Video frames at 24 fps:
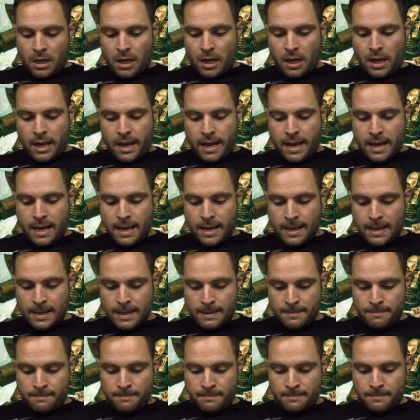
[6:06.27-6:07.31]

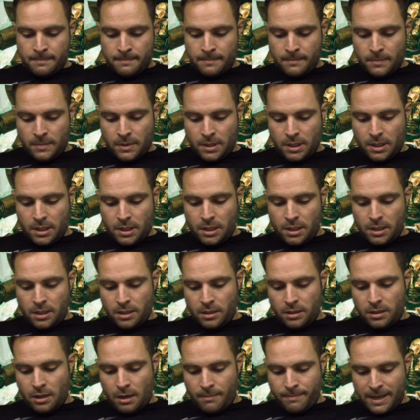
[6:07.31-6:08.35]
Dimensional
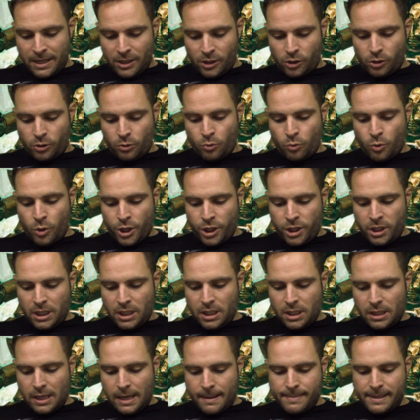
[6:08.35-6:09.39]

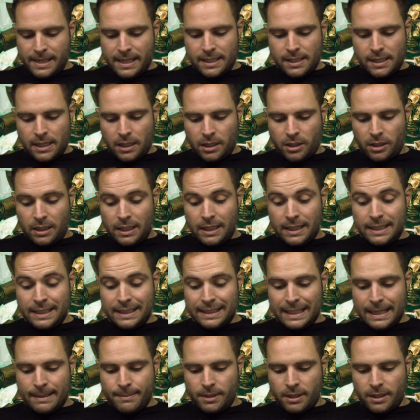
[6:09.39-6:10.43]

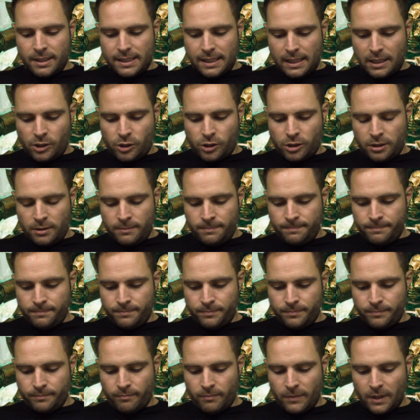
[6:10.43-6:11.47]
Destabilization
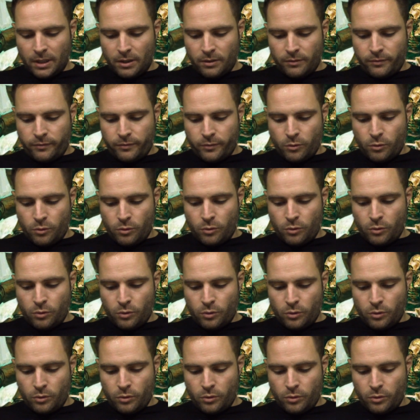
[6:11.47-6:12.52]

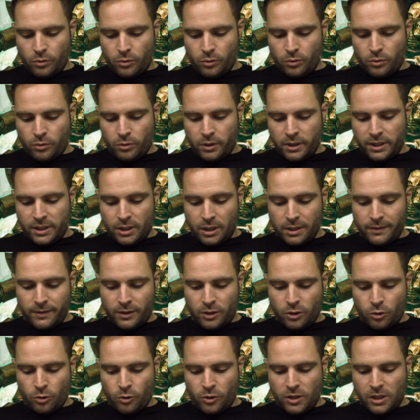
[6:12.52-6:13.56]
for so either
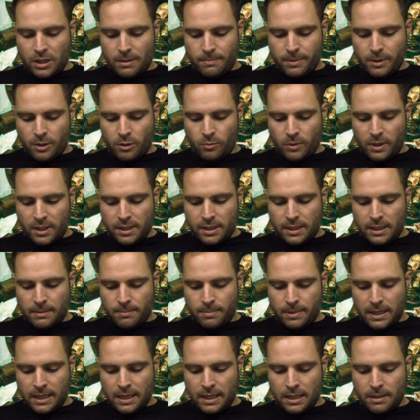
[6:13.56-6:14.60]
2 CP or 1
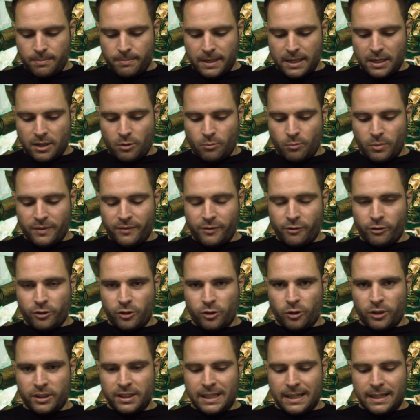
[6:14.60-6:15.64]
CP, depending on whether you're a
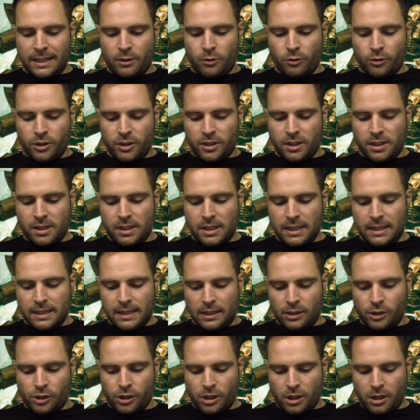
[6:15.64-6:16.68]
Titanic or just a
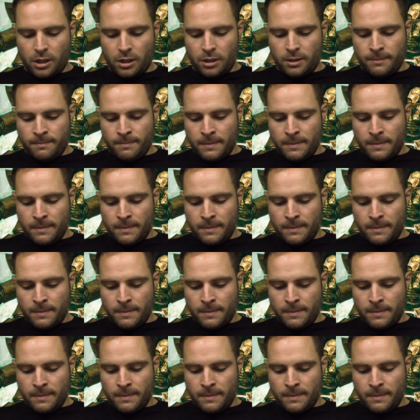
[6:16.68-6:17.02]
Cetan Shard.